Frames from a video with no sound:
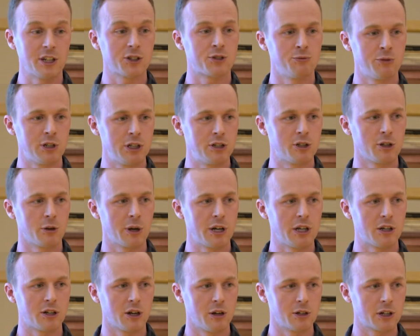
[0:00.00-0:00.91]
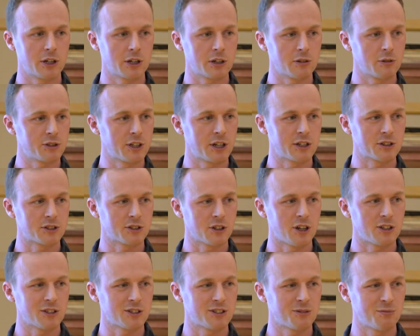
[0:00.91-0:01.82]
He doesn't really do any coding or data
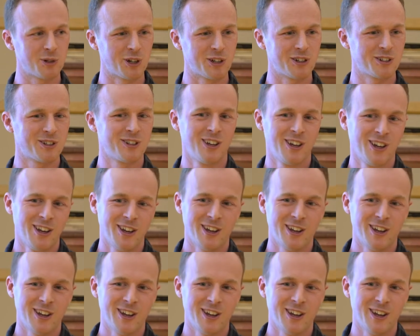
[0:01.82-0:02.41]
science, but